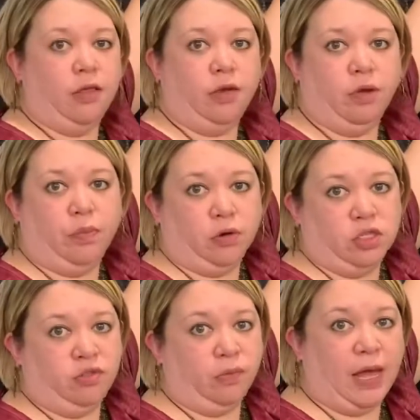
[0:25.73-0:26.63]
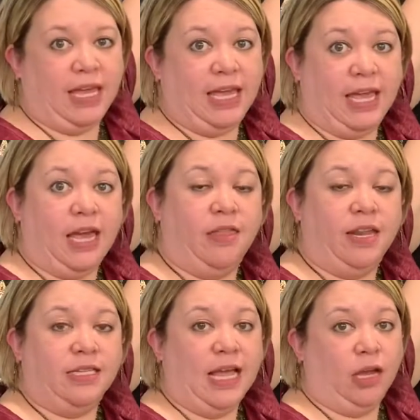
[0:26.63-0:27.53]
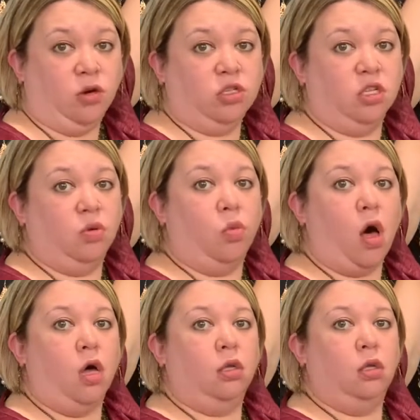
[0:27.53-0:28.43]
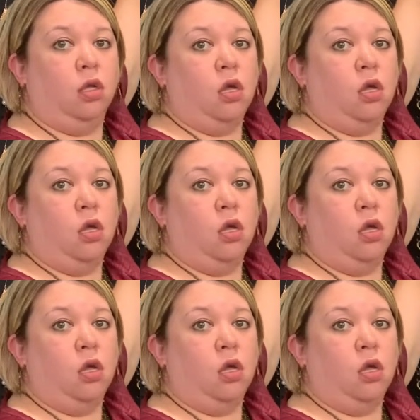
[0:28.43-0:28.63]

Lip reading: that we purchased from IKEA that is anchored to the wall.